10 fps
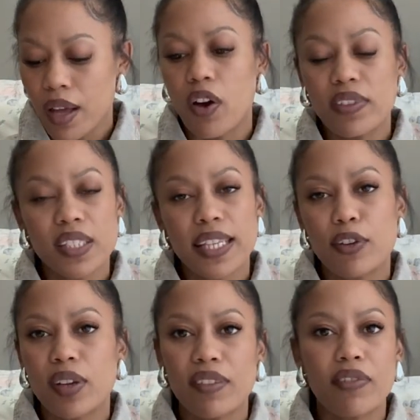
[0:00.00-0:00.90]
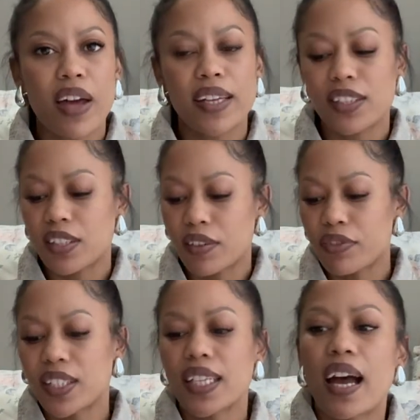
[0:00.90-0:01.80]
Obviously you can find
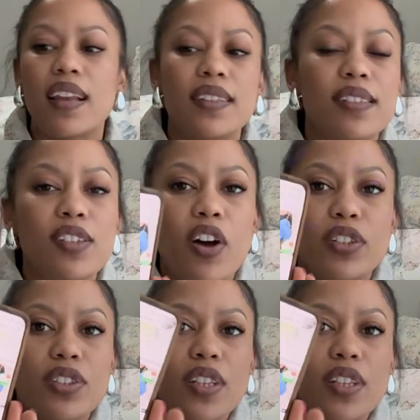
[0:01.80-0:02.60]
different colors on